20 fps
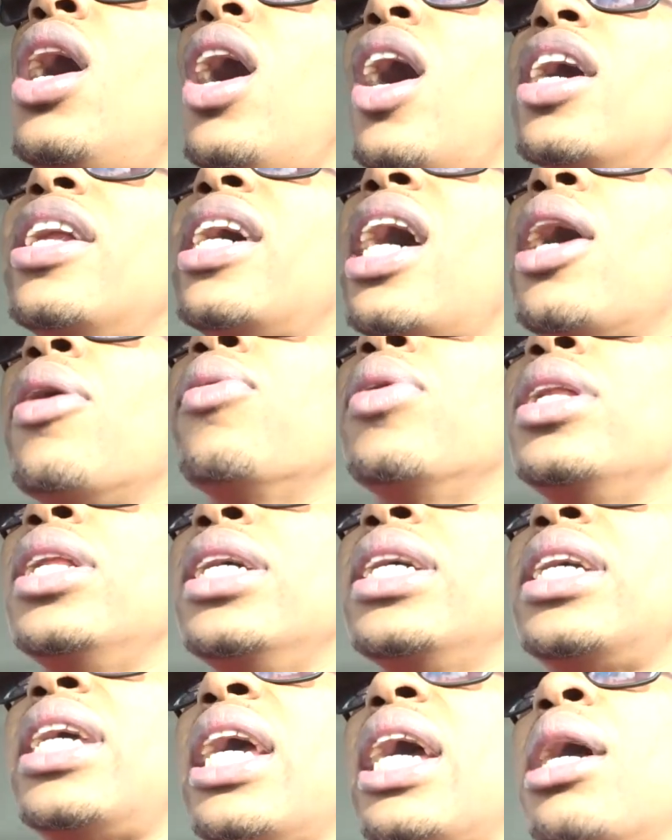are not
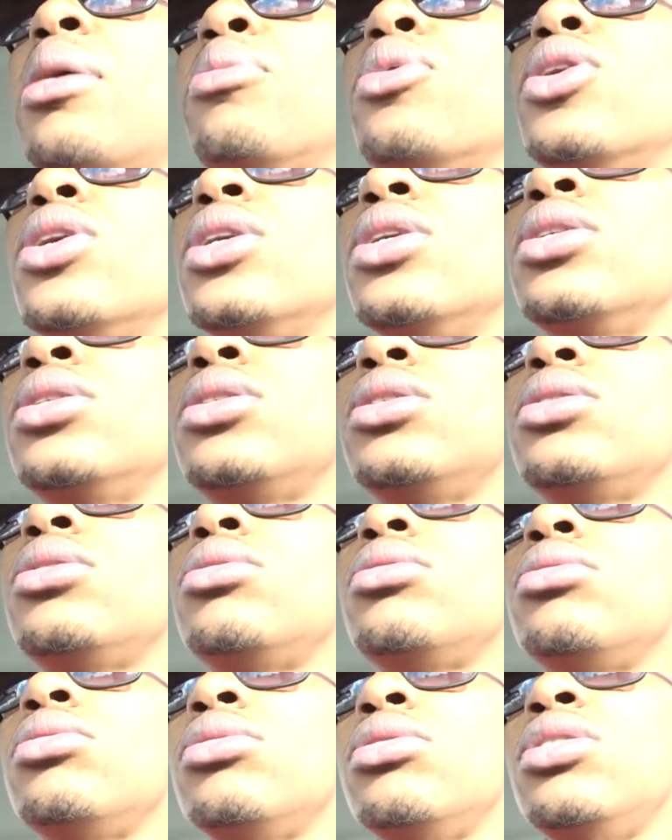really camera,
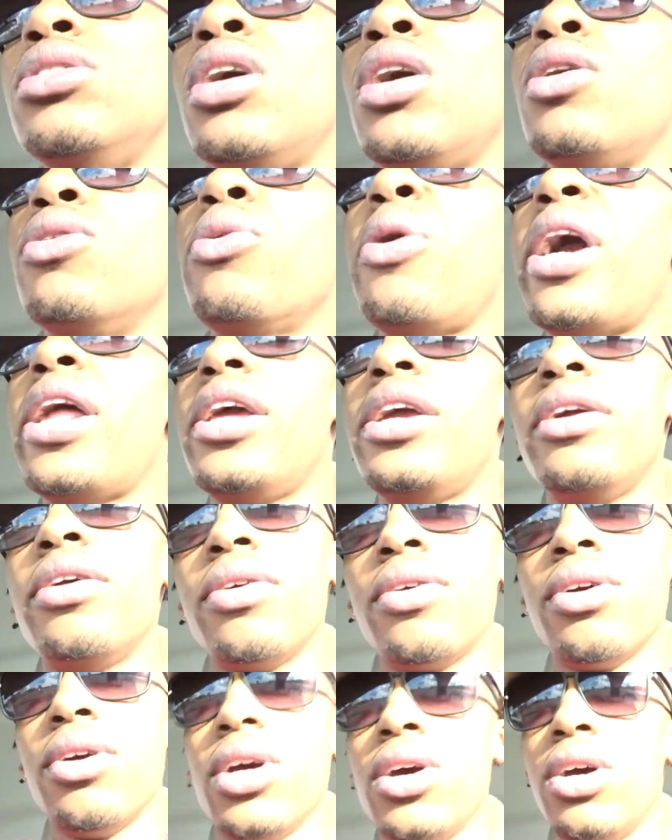you know, ready
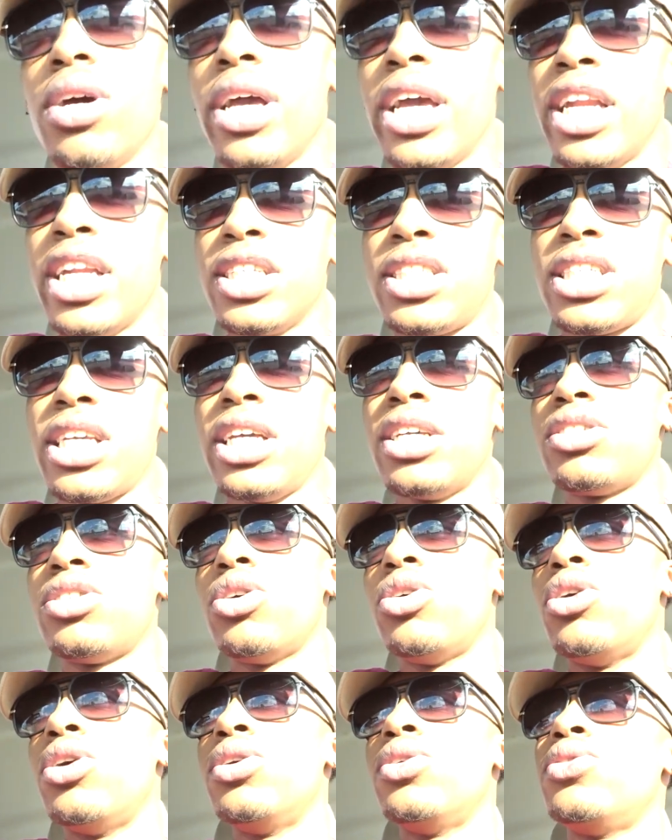in a sense,
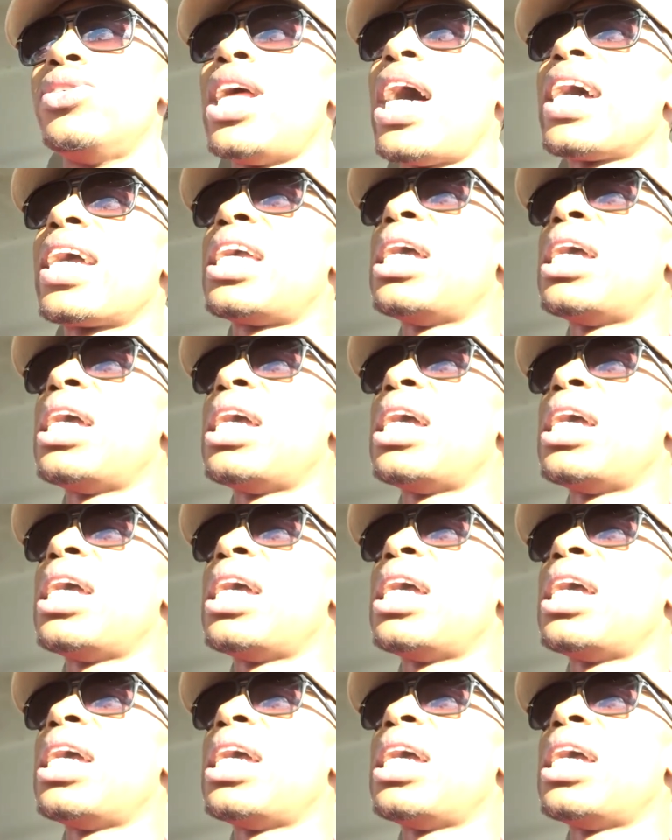or not